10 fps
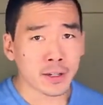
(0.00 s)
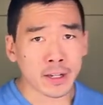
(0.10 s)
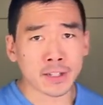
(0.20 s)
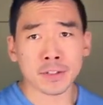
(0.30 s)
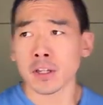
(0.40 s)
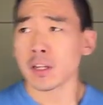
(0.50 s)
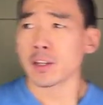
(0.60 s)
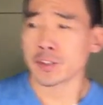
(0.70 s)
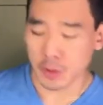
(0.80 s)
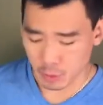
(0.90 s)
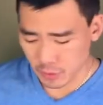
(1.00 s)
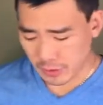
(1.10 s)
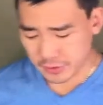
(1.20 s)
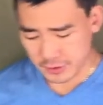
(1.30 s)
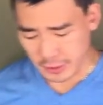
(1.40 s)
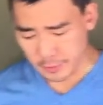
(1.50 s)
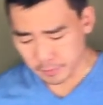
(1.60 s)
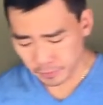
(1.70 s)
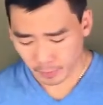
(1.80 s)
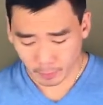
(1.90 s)
guys, so I moved outside.
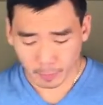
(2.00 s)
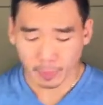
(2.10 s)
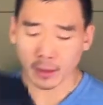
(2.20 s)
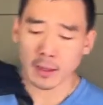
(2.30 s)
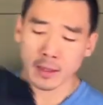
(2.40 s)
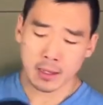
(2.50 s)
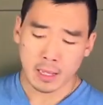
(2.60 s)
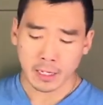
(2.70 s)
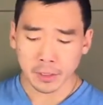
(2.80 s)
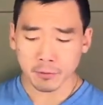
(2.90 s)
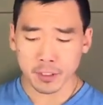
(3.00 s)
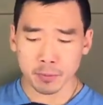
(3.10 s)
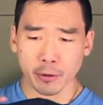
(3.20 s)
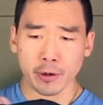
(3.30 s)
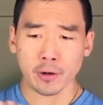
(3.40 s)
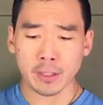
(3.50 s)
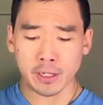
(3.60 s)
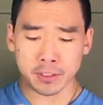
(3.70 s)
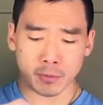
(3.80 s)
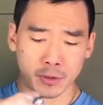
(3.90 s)
I got the respirator
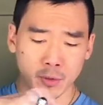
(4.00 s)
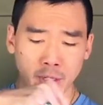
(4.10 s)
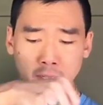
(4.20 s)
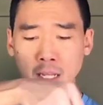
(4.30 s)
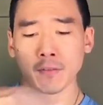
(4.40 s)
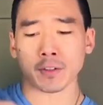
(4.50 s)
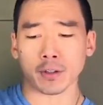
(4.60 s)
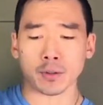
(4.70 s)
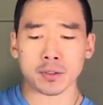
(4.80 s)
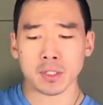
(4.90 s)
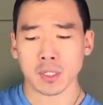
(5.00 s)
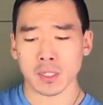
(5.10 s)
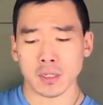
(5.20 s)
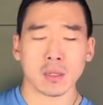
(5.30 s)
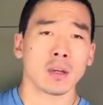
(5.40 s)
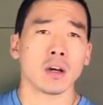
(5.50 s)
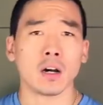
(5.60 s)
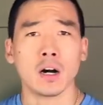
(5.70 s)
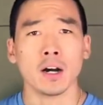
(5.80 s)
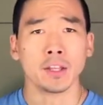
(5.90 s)
that's similar to what Lev used
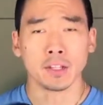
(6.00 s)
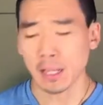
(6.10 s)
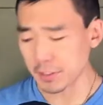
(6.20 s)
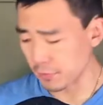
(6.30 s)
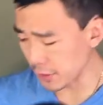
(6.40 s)
in The Last of